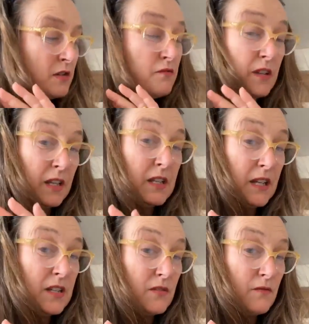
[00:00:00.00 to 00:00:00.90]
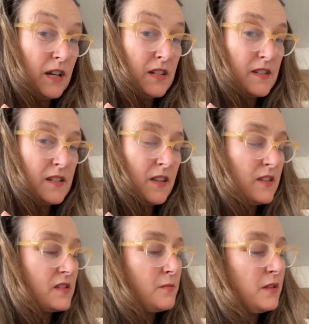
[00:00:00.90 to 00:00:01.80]
You really need to read and see
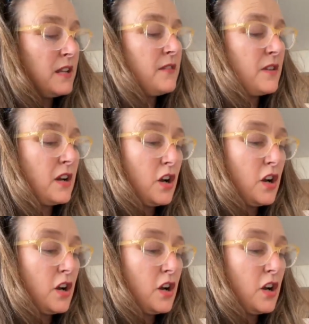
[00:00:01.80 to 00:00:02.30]
this to believe it.